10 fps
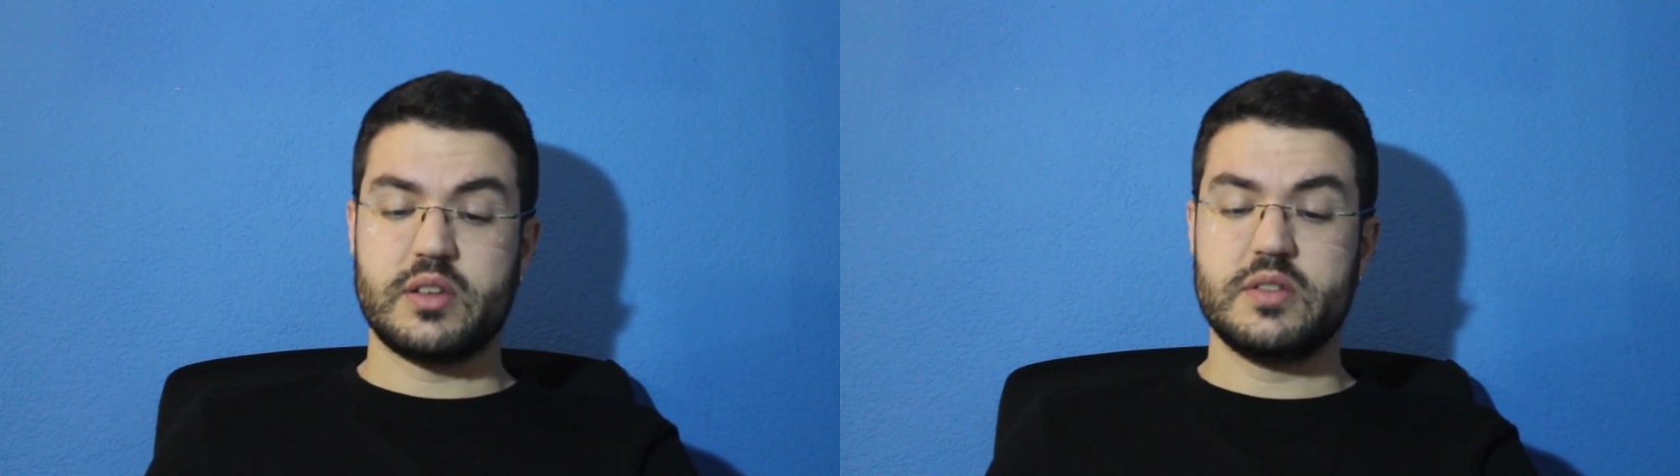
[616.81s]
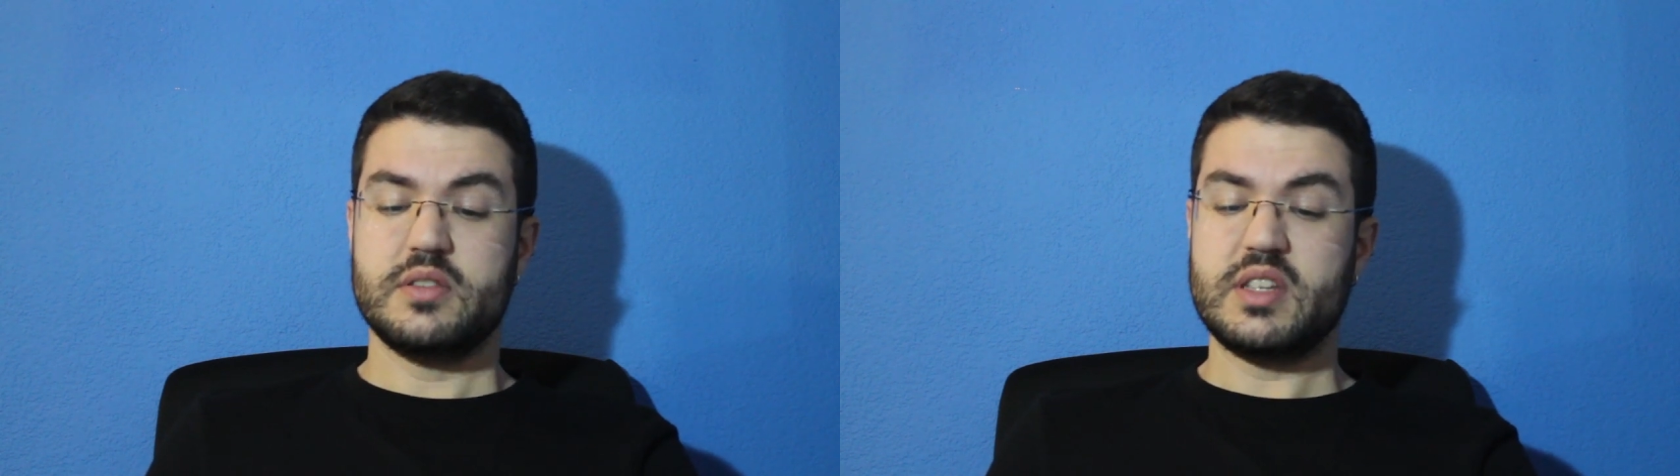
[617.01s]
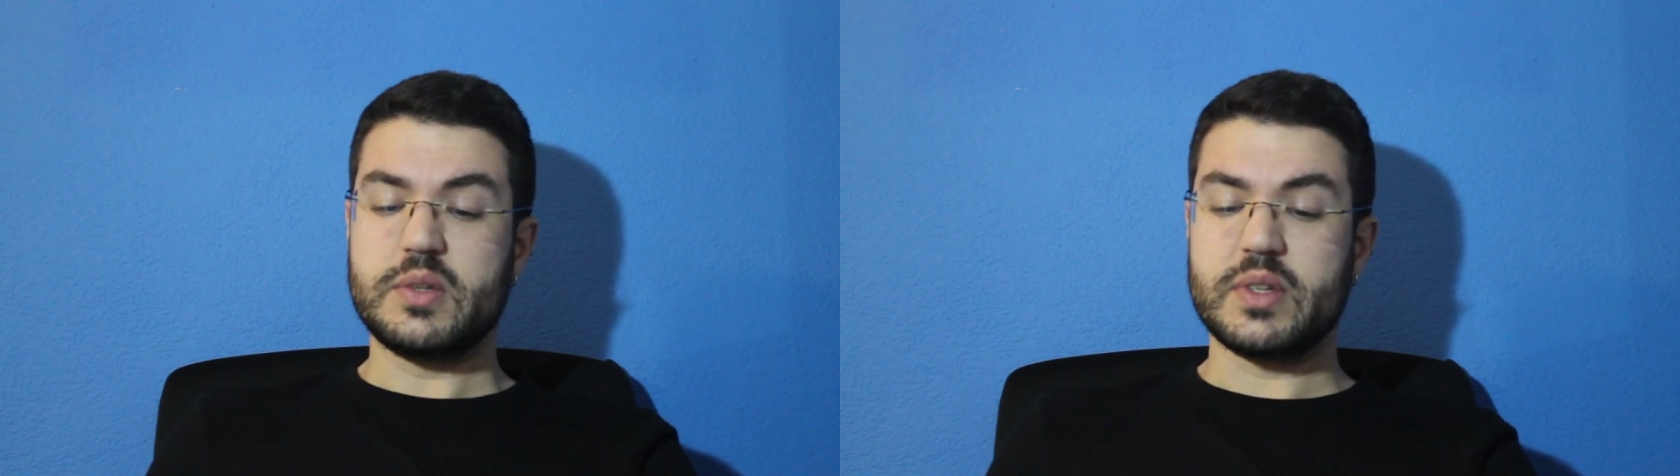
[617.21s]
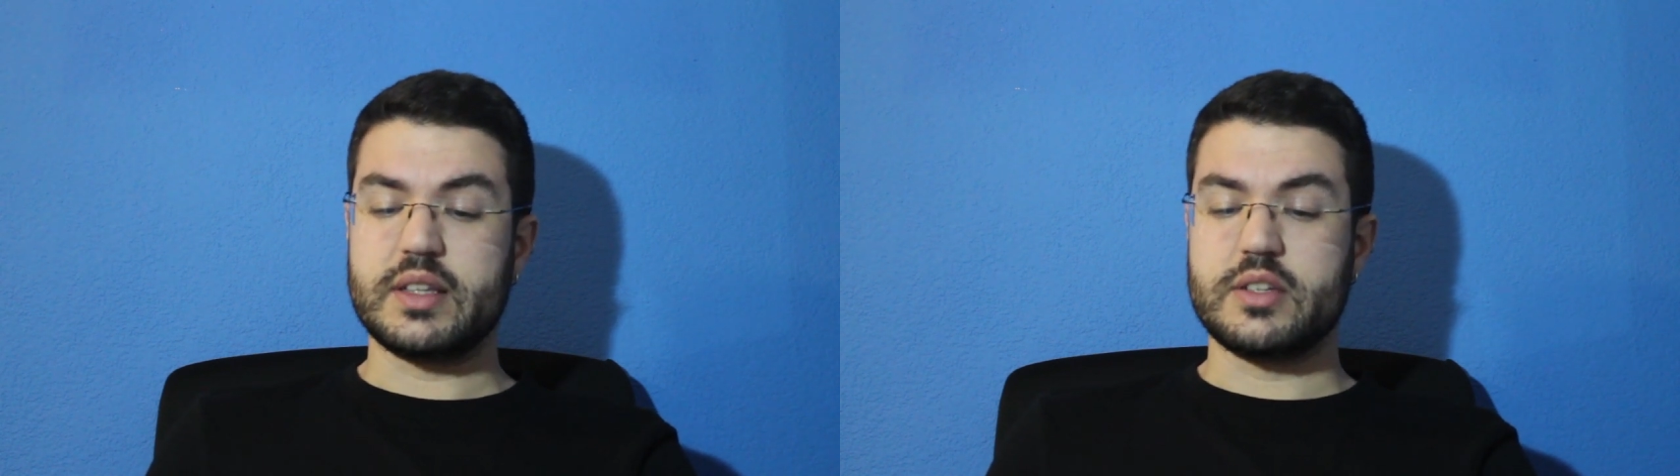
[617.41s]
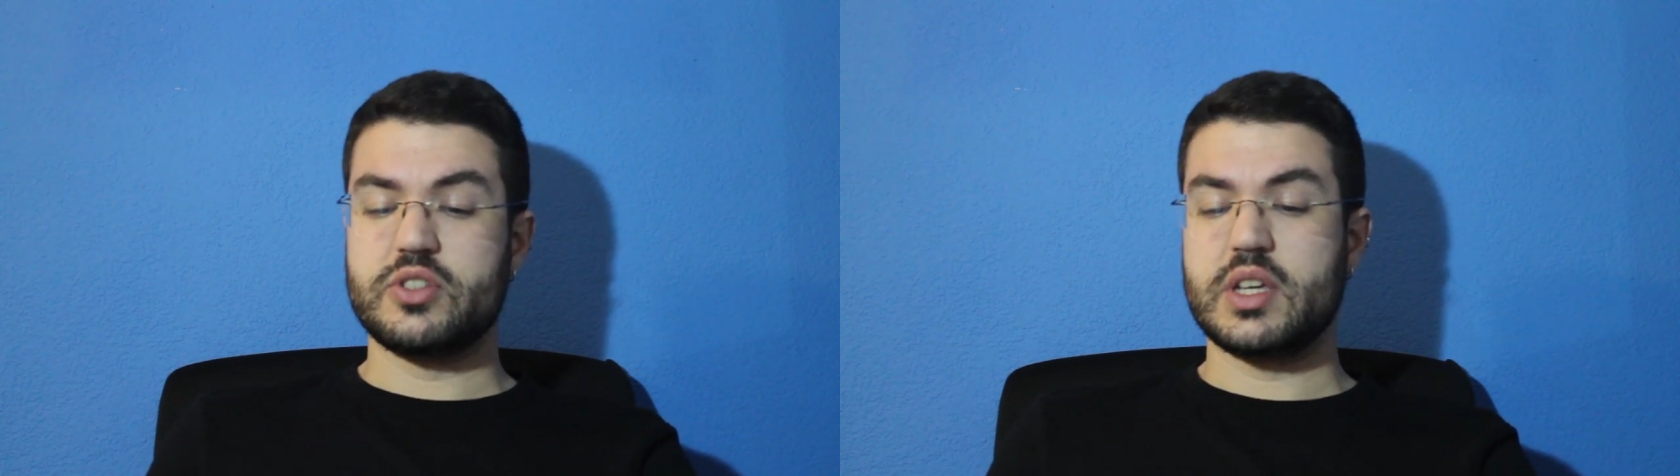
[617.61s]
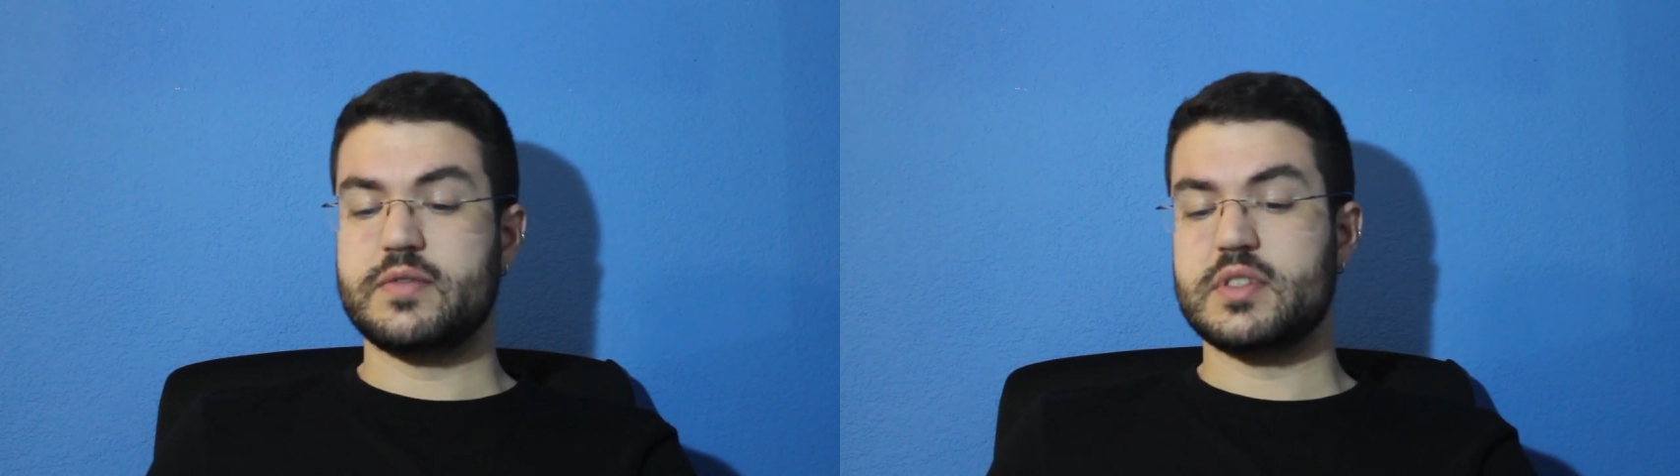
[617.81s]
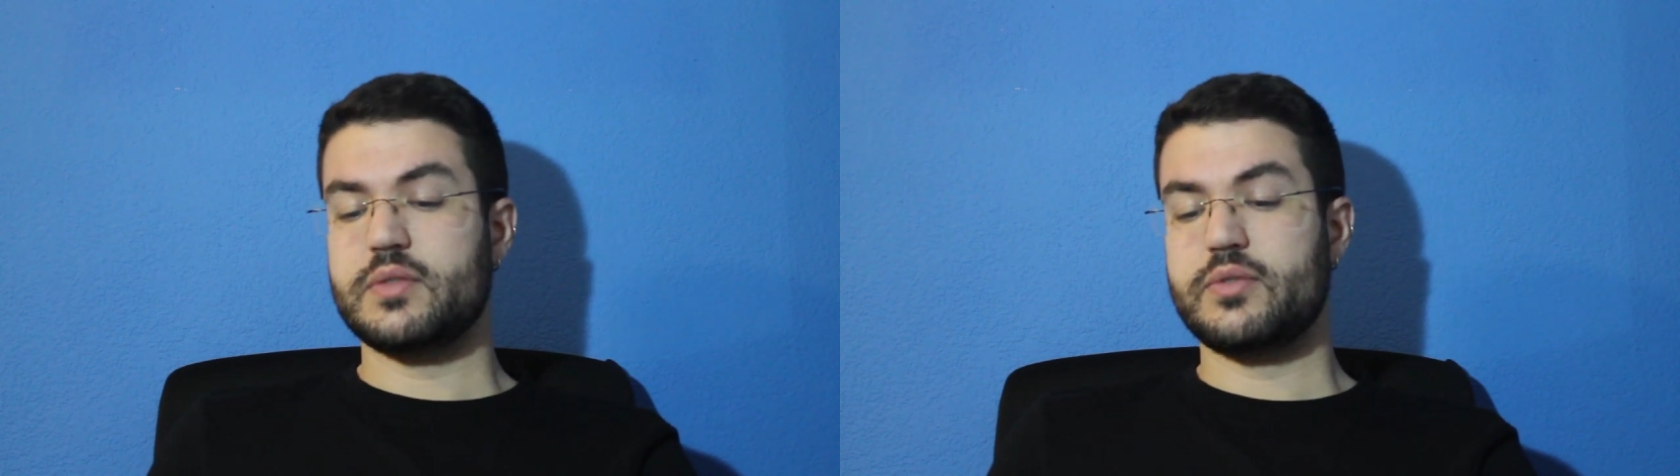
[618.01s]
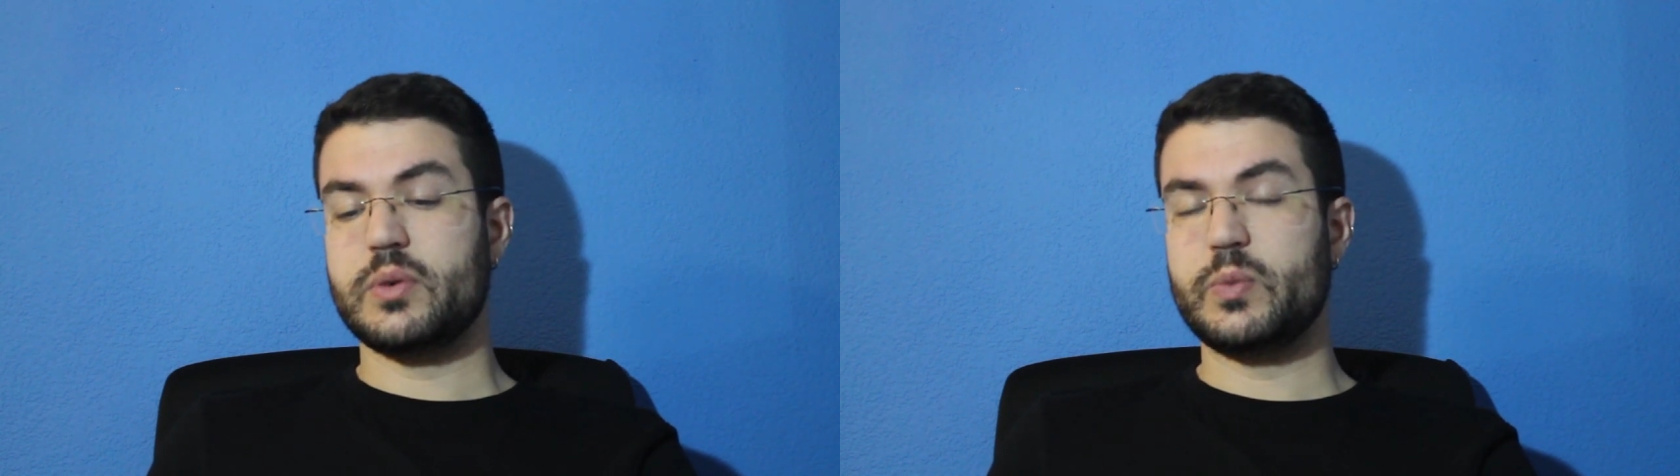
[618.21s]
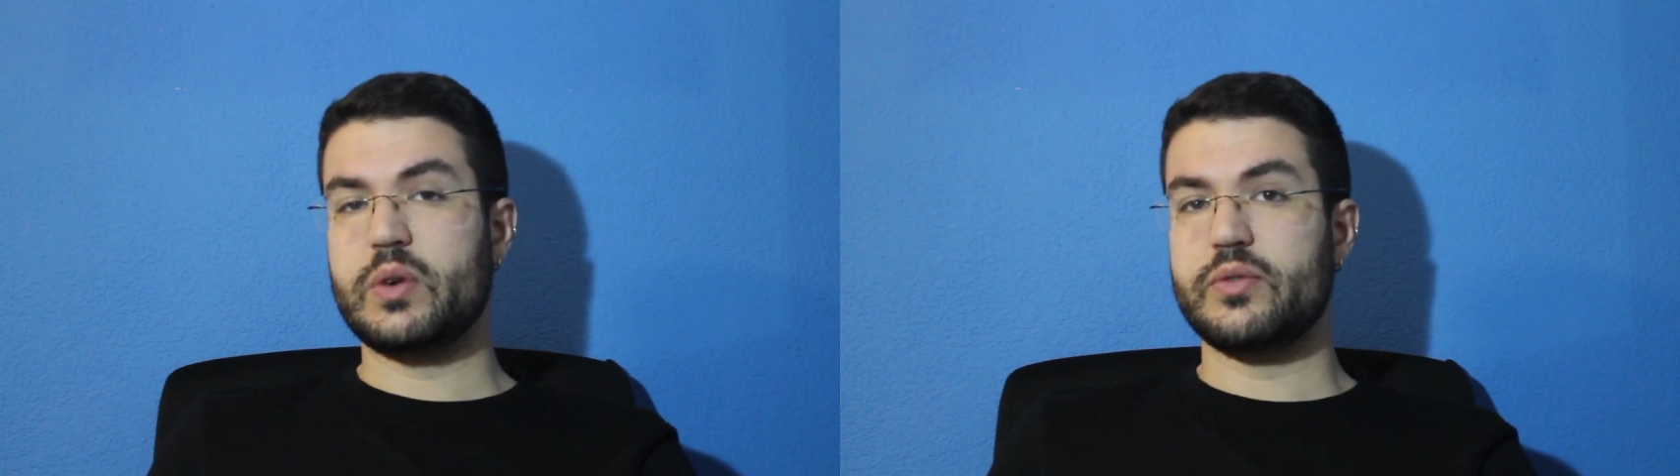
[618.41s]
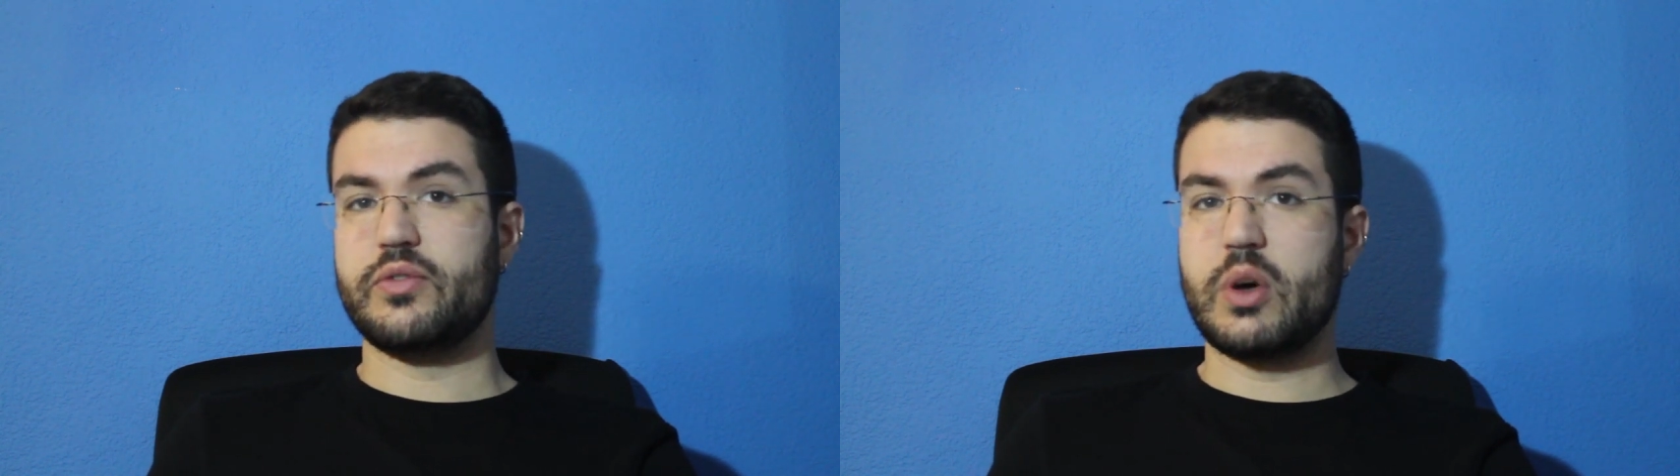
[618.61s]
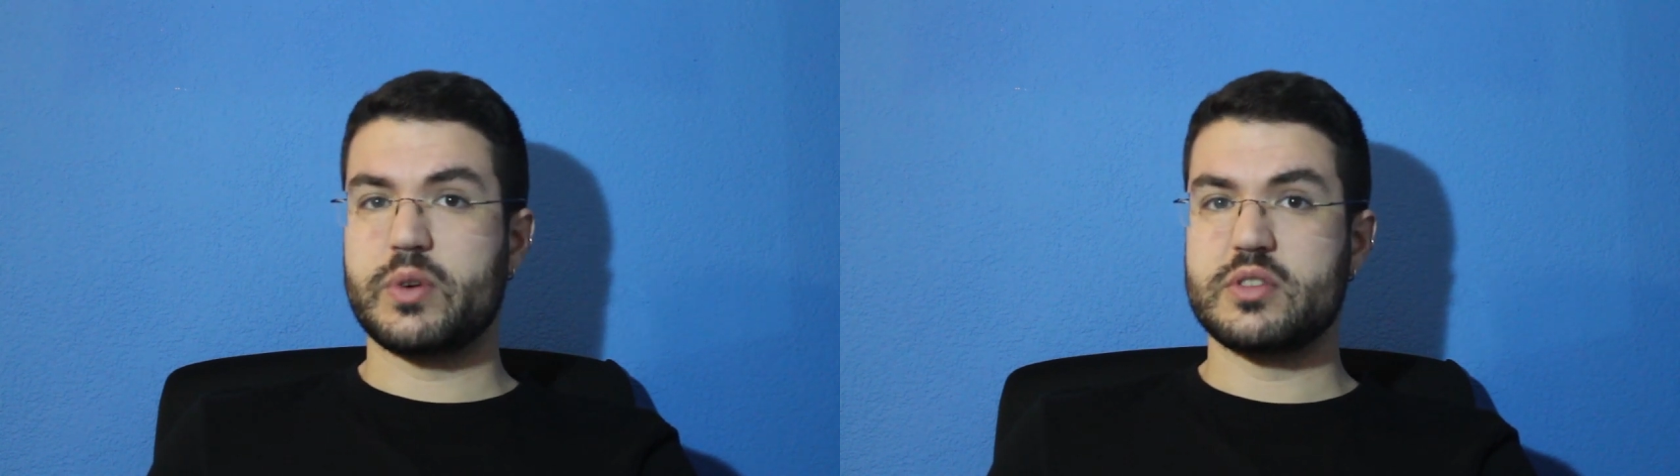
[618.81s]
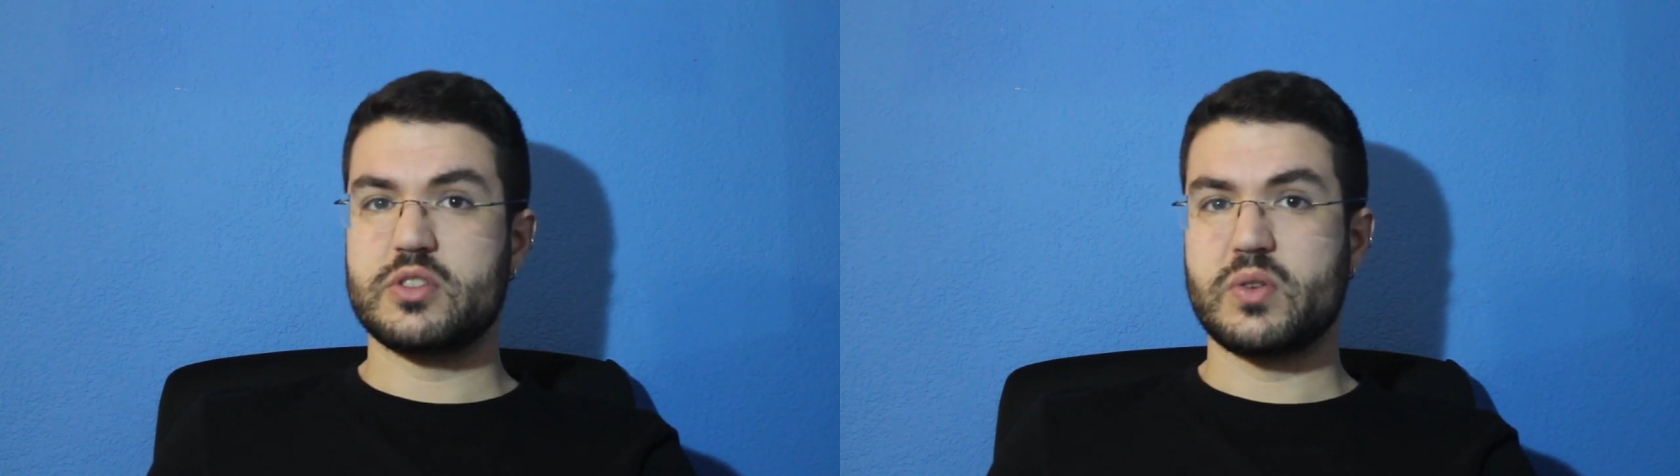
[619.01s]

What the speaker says: continually shifts from one focus